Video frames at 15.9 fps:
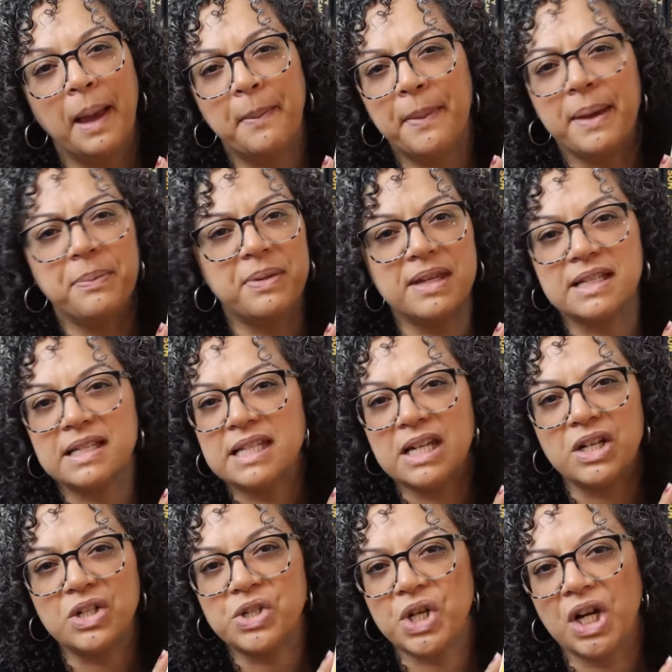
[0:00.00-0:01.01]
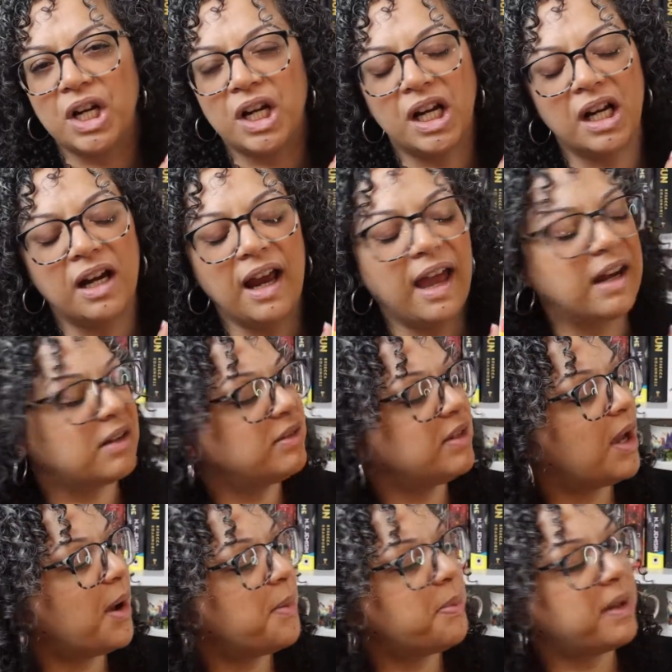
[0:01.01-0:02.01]
Might be a tearjerker, I don't
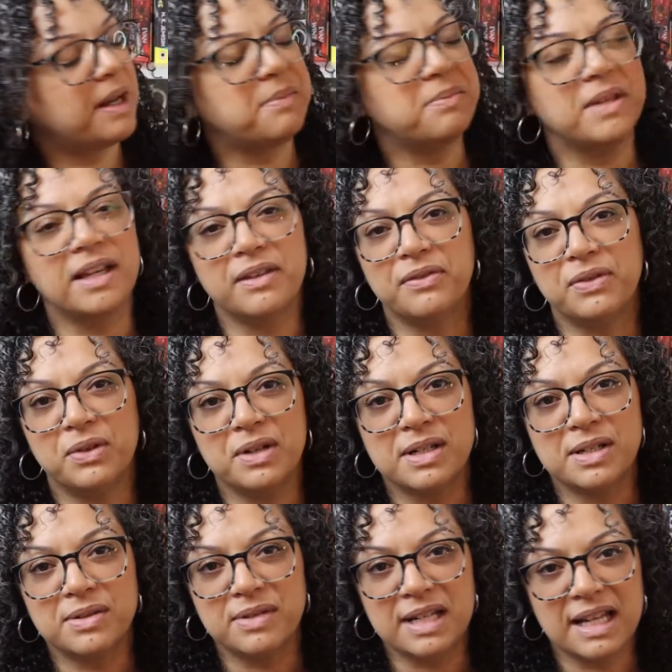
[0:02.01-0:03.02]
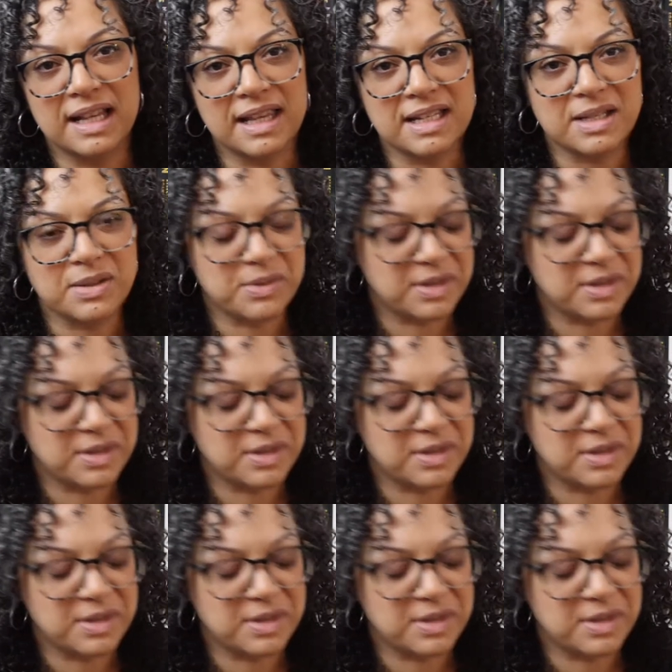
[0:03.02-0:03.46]
know, but I'm looking forward to reading this